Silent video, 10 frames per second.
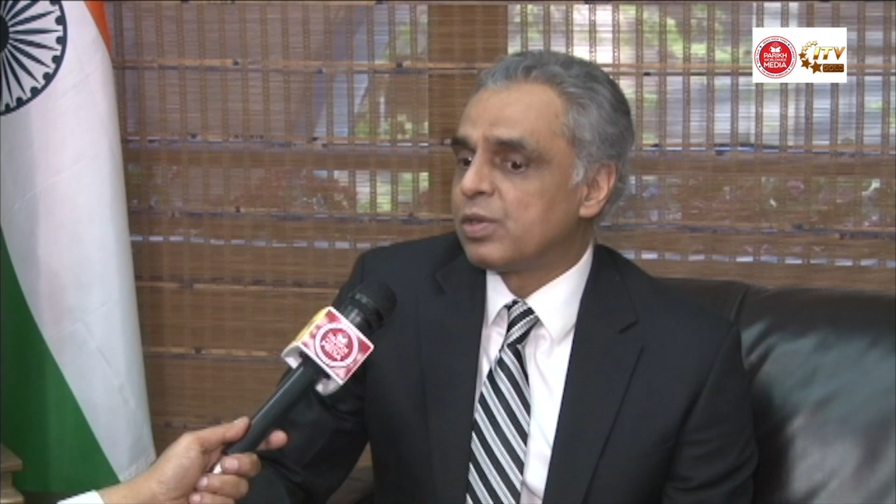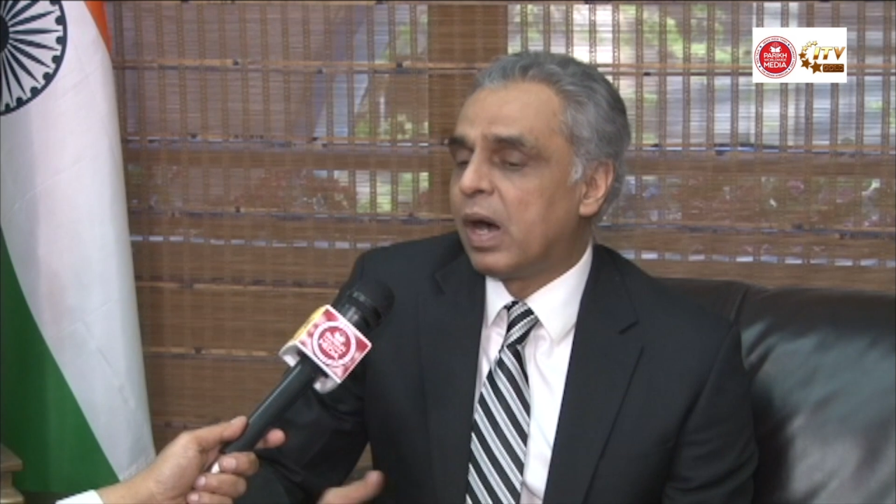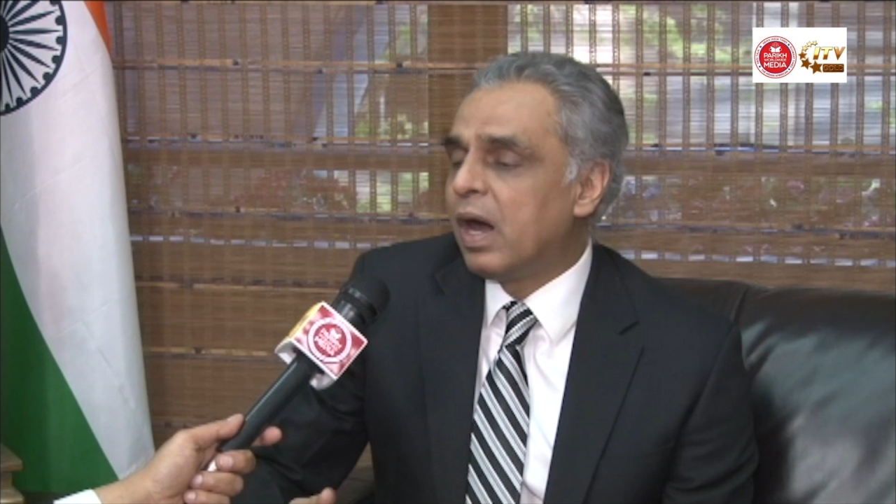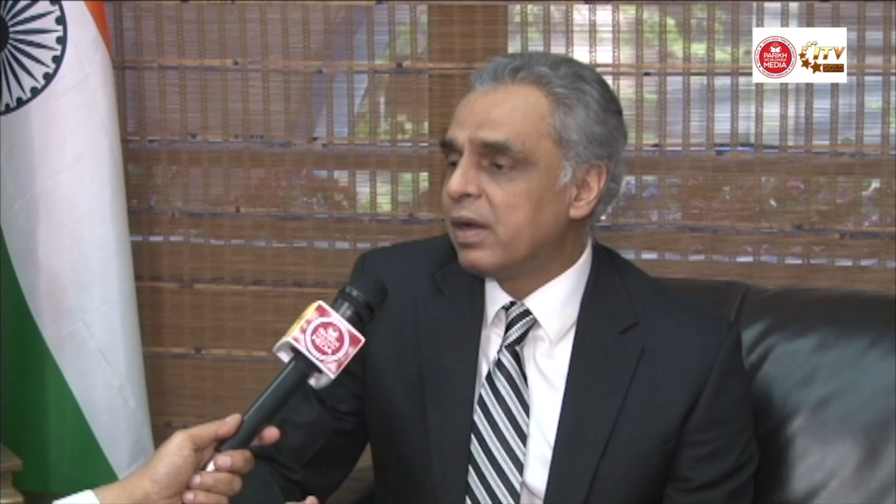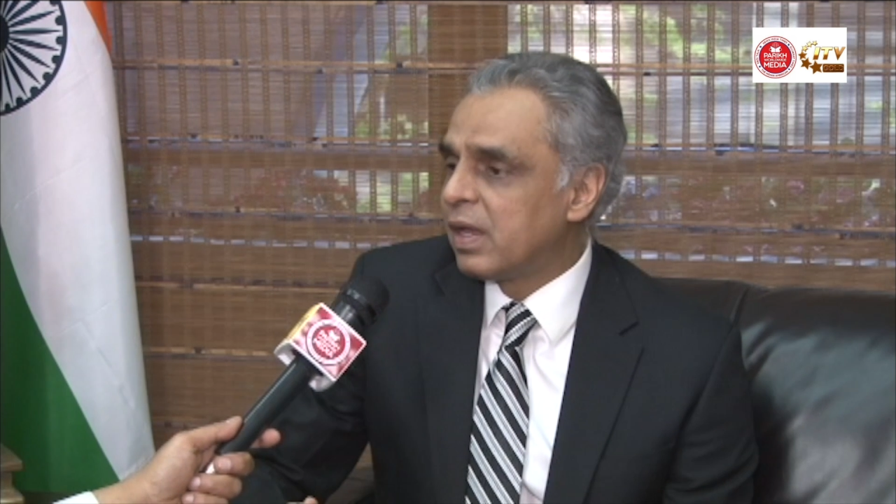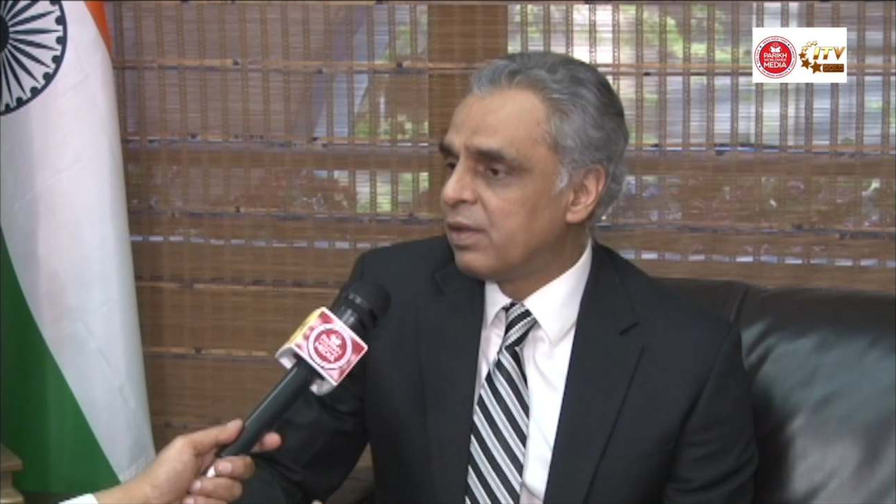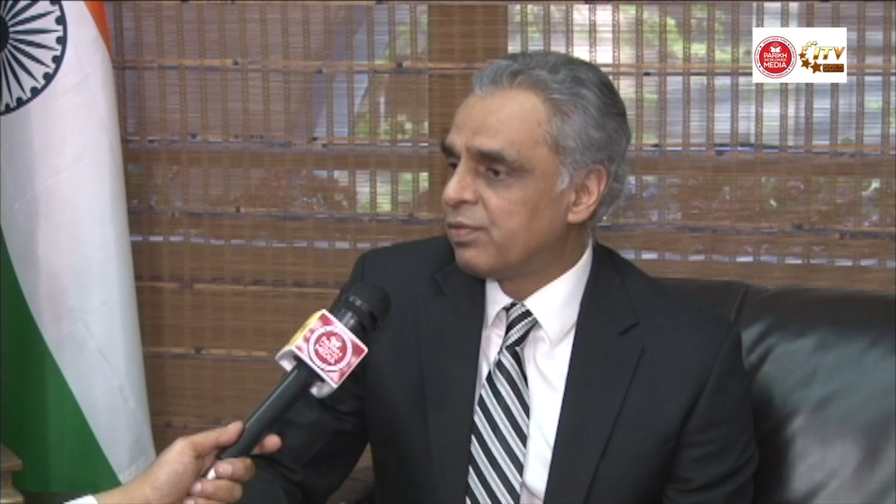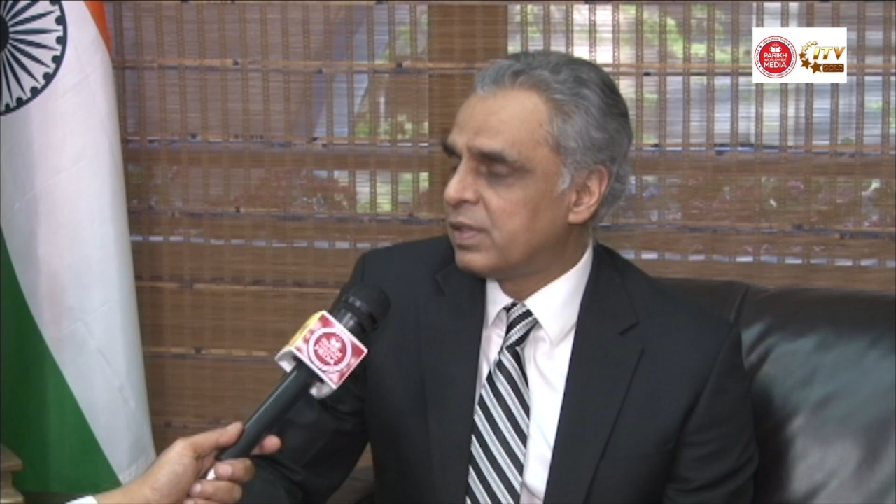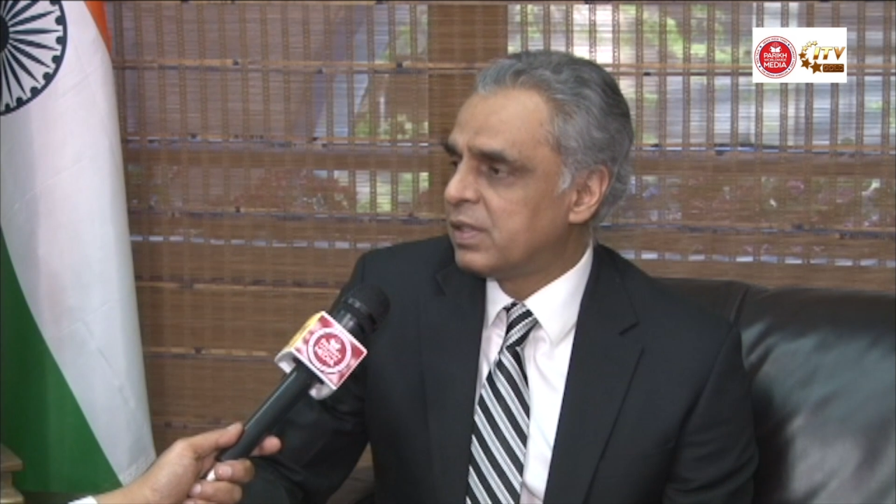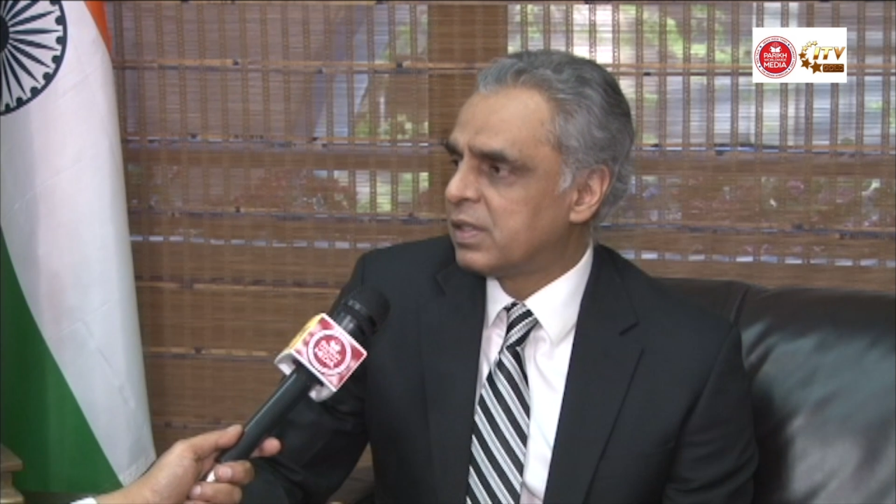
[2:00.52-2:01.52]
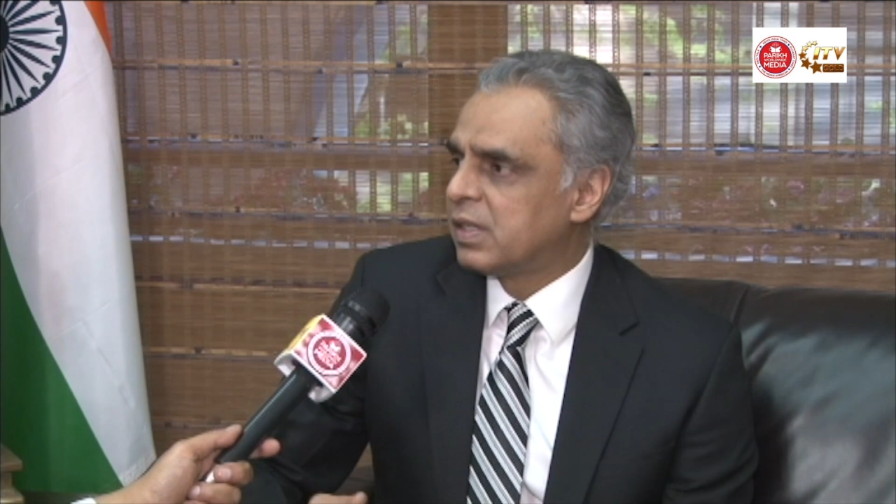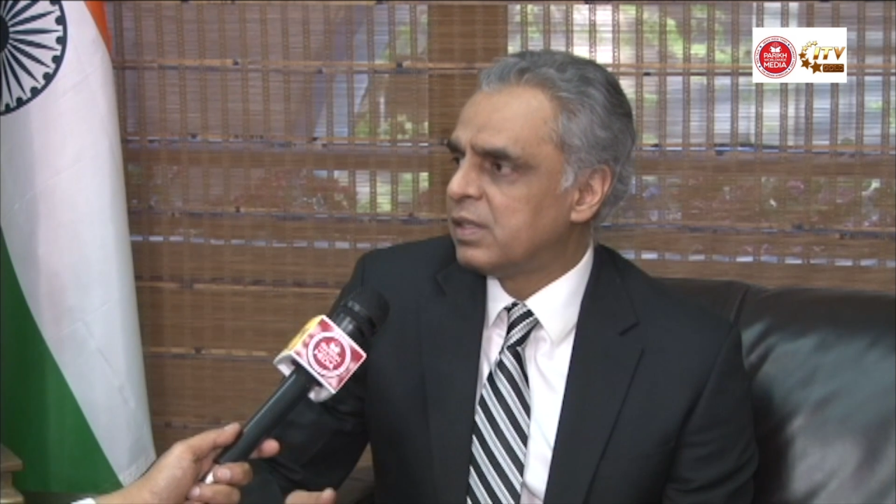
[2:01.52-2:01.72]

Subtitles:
So our effort